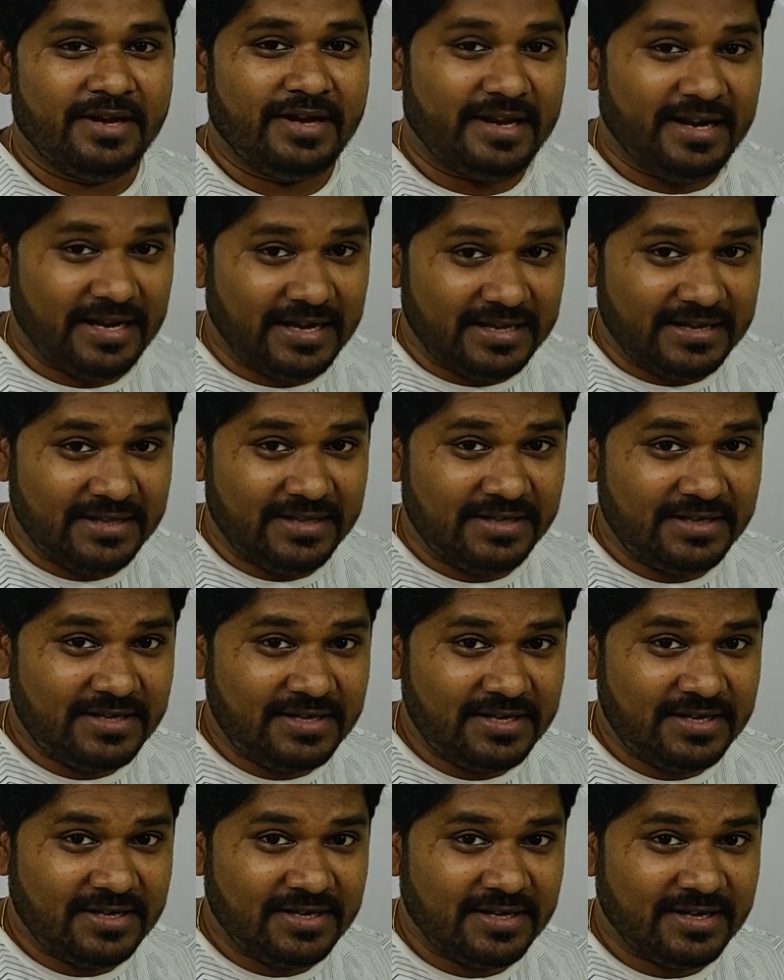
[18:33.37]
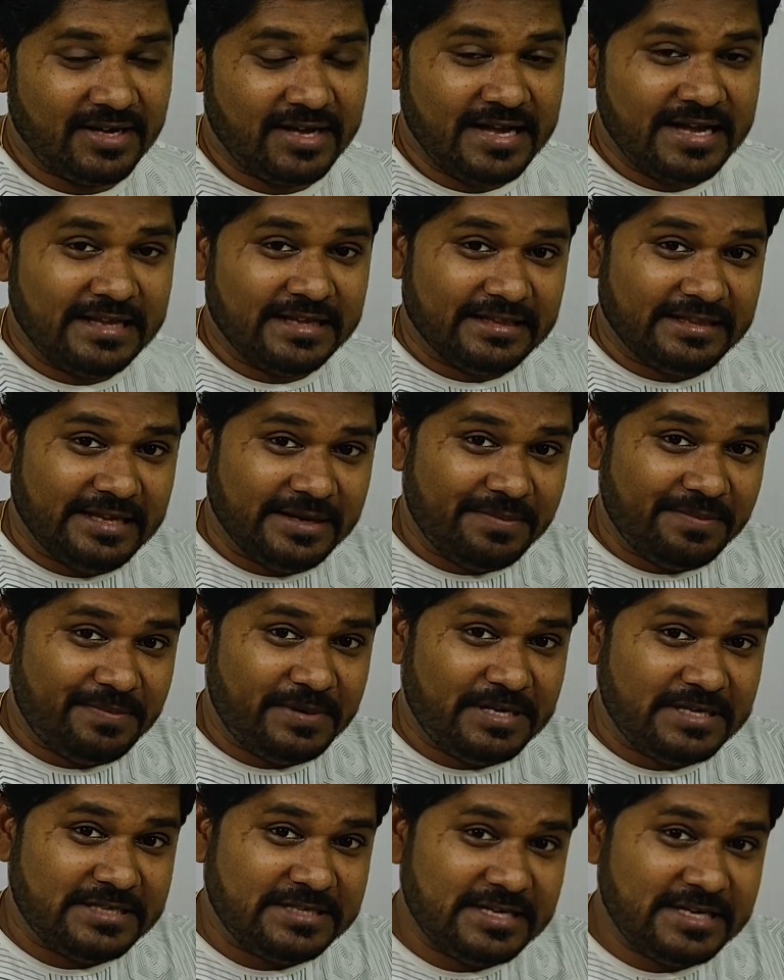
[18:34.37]
Rather, they
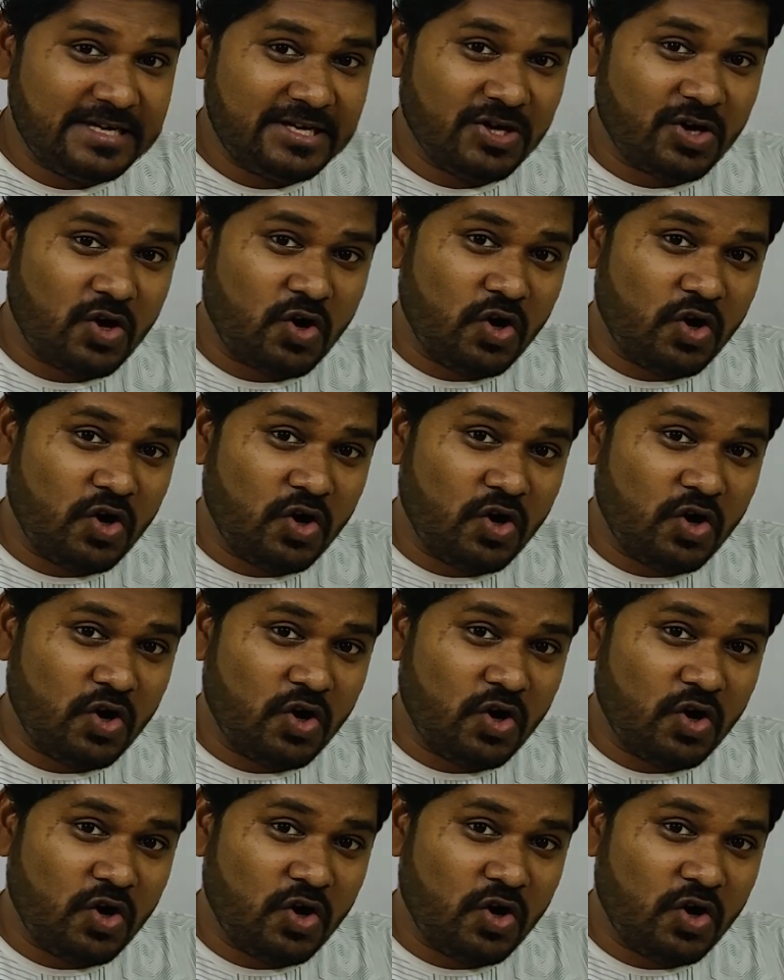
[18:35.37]
present